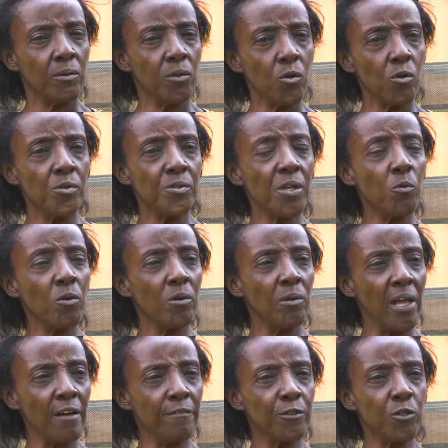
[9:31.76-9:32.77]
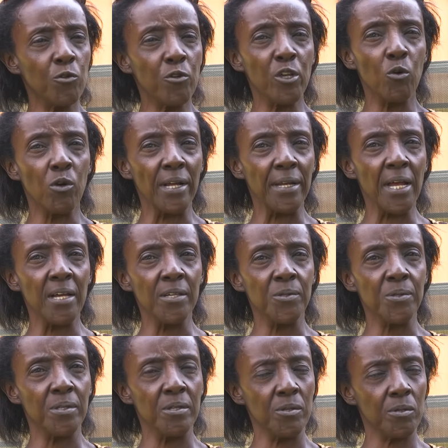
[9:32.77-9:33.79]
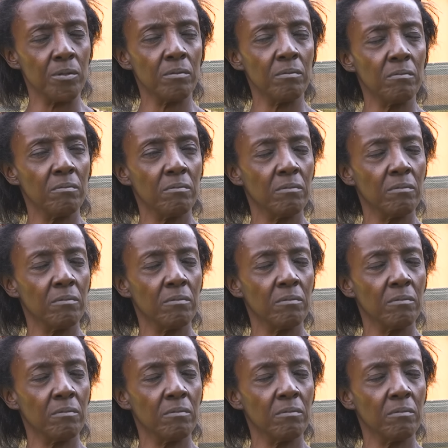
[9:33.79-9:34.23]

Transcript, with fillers: Those are, we will have to reorganize this.